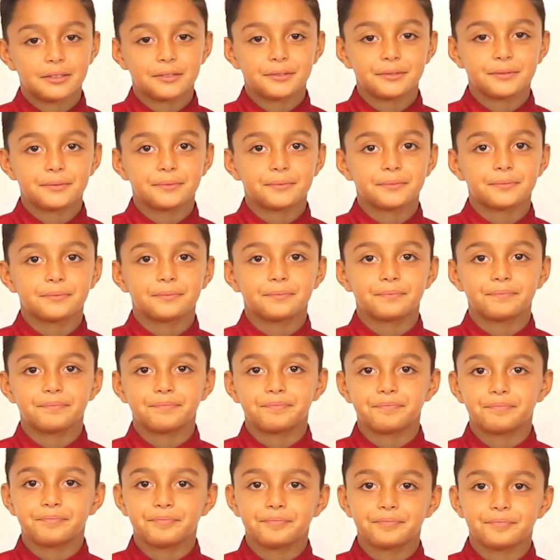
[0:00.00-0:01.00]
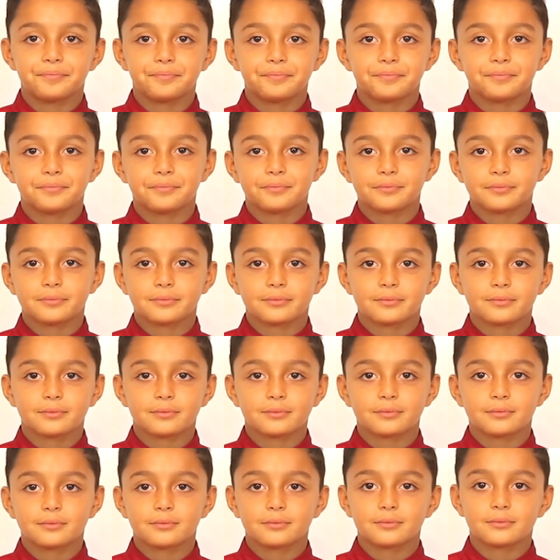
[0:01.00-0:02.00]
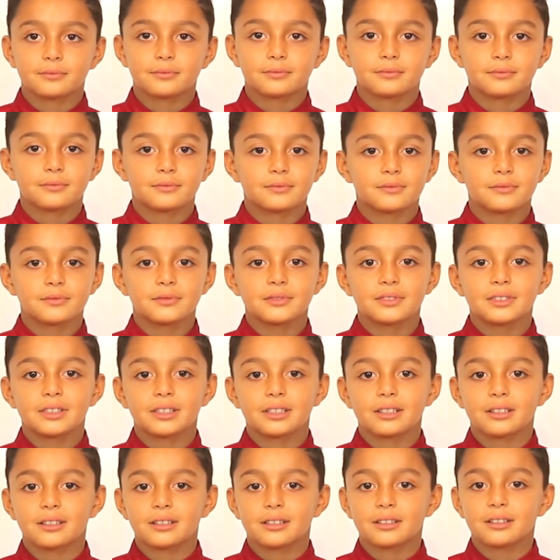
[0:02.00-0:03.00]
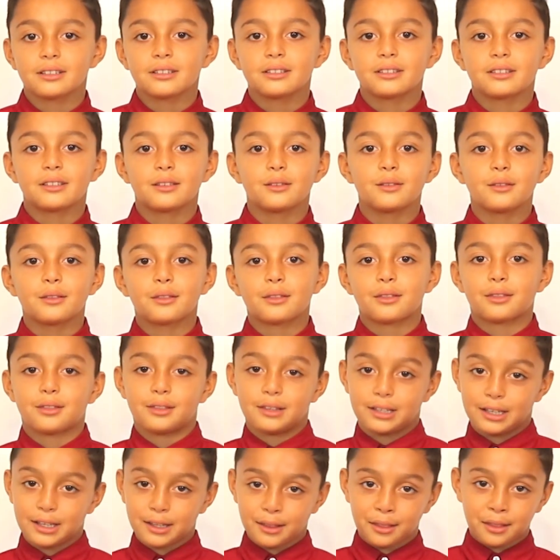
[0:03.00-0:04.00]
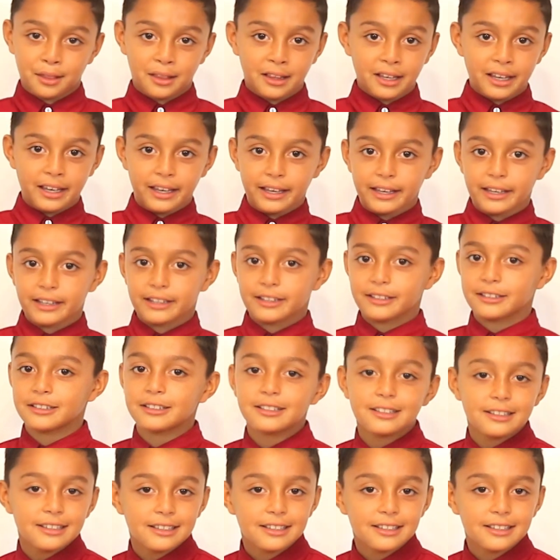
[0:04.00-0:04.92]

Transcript: Excellent. So 64 divided by 4 is equal to? 16.